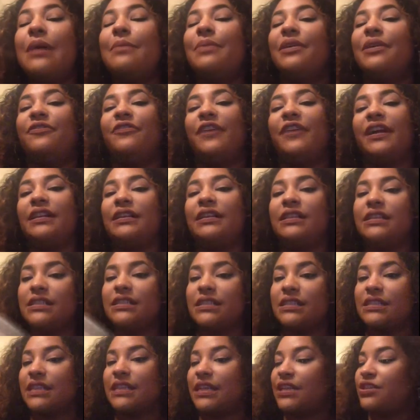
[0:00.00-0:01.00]
but I finally
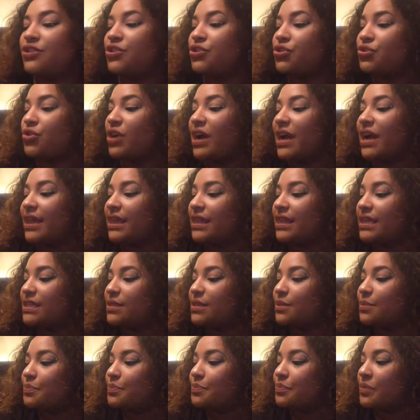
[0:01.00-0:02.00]
decided to try
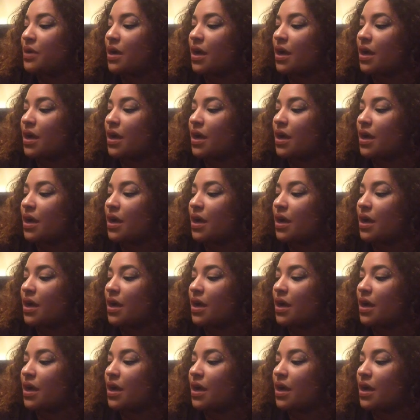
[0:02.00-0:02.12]
this